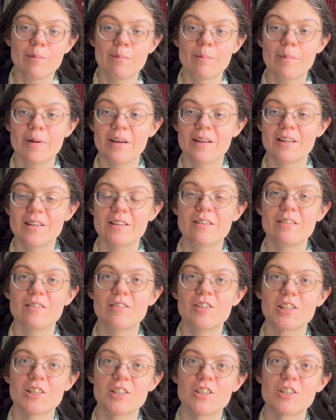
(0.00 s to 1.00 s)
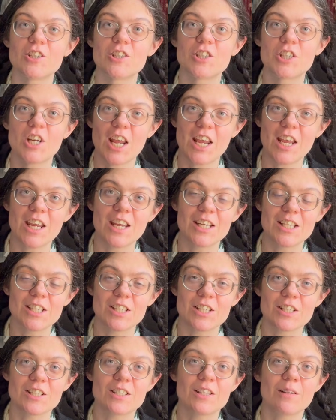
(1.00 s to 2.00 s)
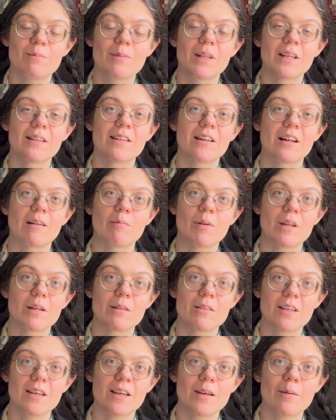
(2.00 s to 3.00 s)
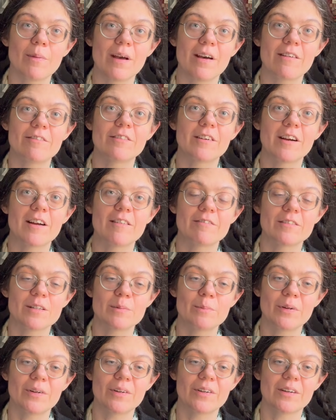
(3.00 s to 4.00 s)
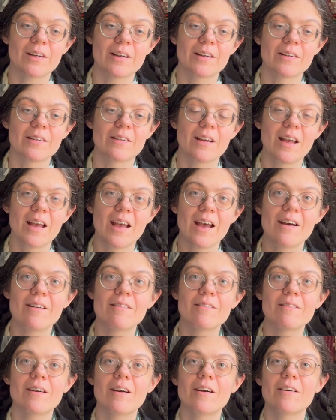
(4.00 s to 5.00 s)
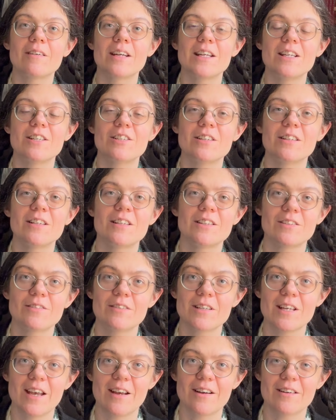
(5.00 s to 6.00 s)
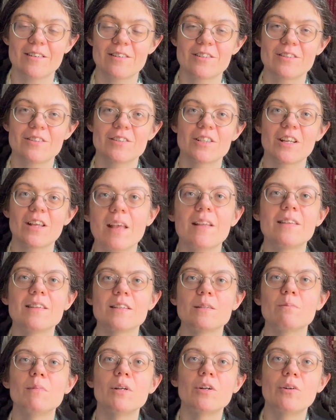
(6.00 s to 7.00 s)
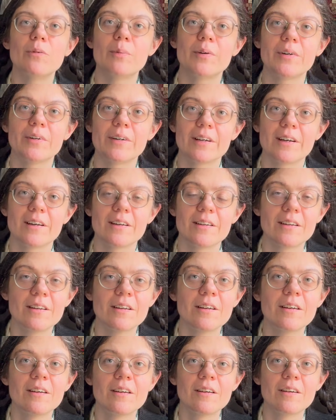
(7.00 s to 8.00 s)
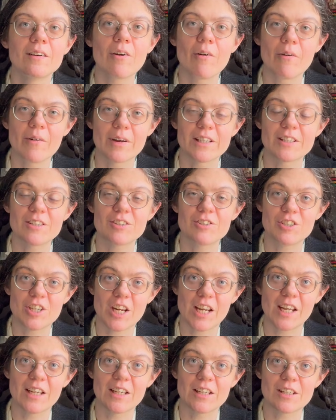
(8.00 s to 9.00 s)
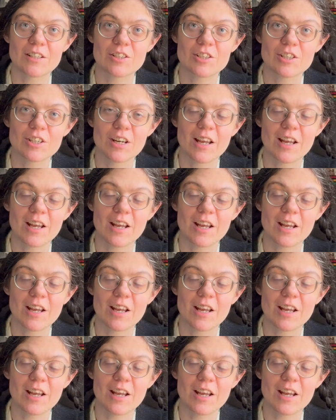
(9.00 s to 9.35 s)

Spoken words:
but just change is something that I'm going to think about for every book. How are each of these 3 characters in this middle book going to change,